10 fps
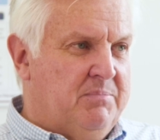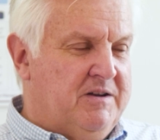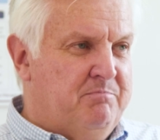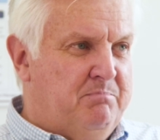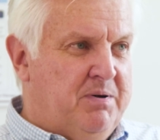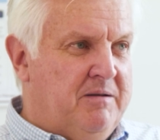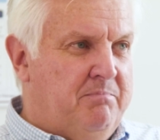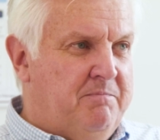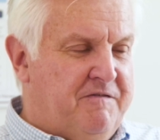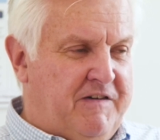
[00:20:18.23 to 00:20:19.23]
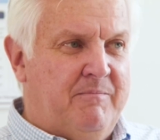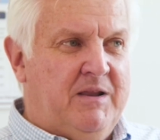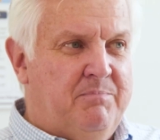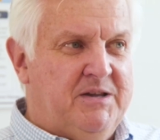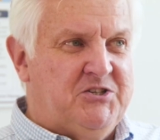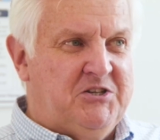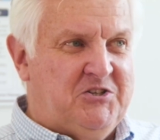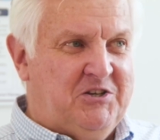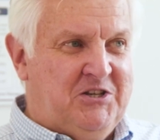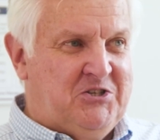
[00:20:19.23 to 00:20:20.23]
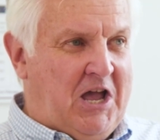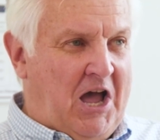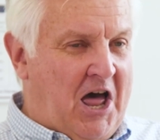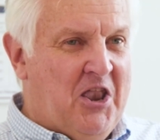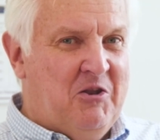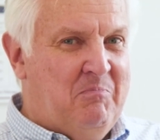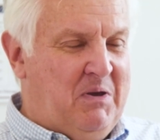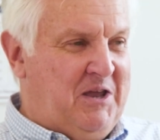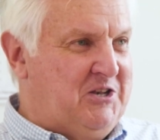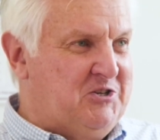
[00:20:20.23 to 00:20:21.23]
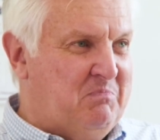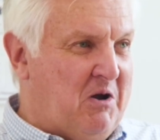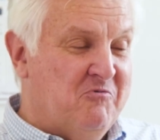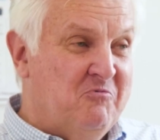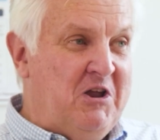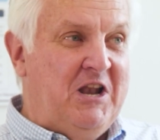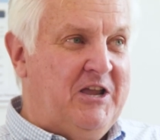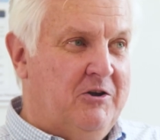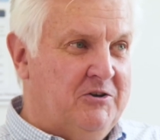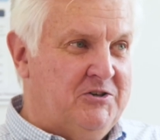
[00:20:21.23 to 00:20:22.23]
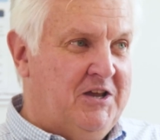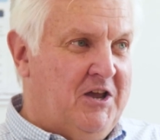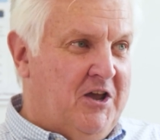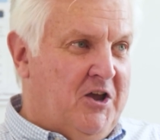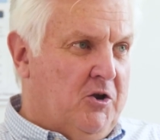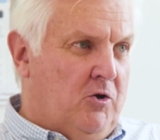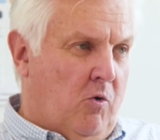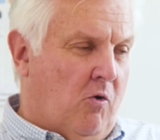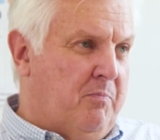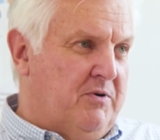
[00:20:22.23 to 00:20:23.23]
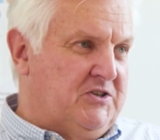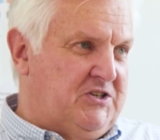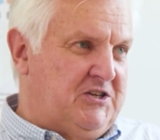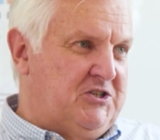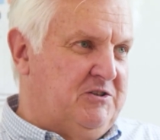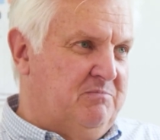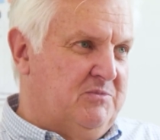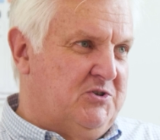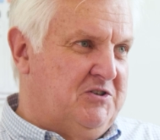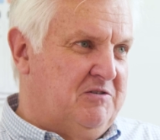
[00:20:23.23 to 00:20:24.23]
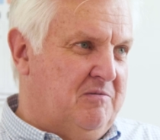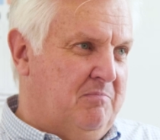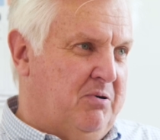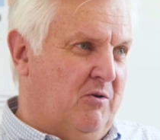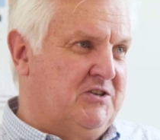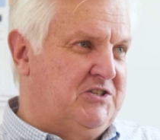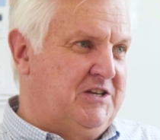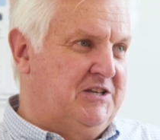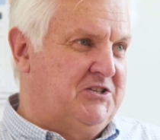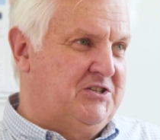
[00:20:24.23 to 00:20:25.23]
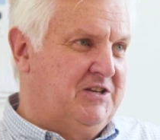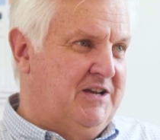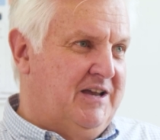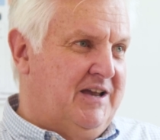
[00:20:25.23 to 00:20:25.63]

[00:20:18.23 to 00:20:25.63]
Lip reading: but a family business that is underpinned by really good corporate systems, policies,